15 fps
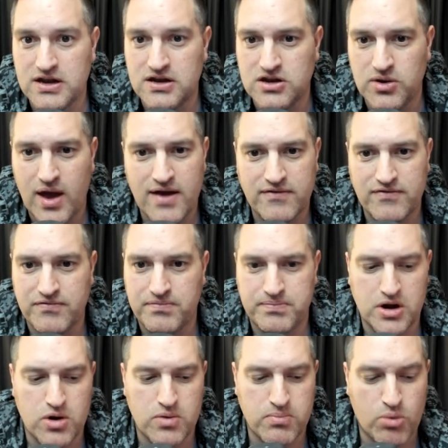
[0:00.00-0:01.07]
Do you have,
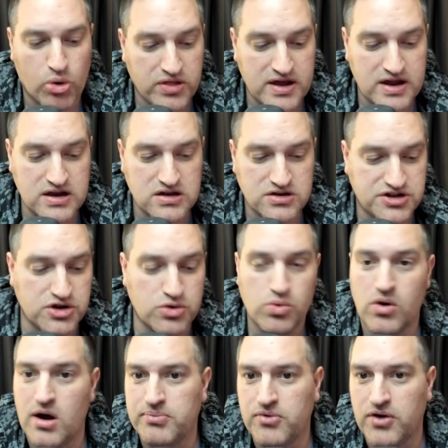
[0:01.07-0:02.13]
more than
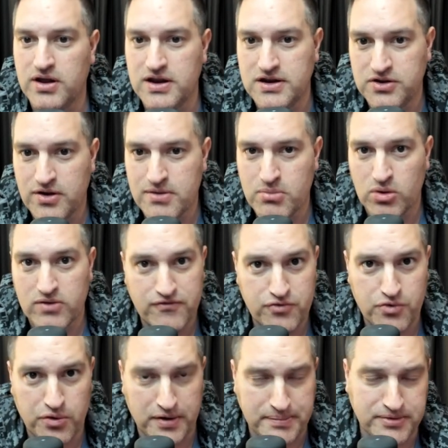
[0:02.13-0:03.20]
2 upgraded? Do you have more than
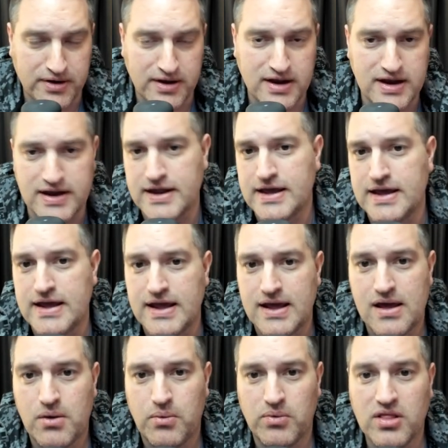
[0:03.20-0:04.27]
4 upgraded?
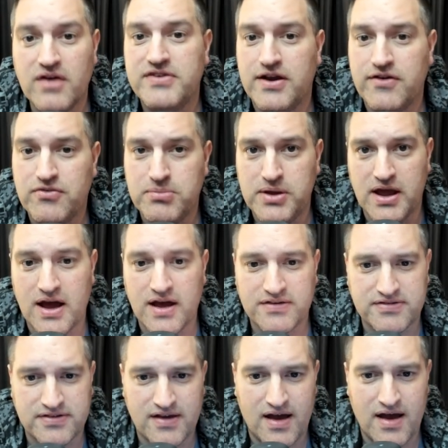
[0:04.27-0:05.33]
Would love to hear from you
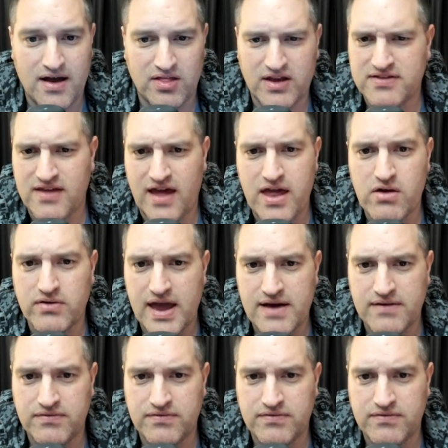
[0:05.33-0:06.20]
guys. Like I said, I only have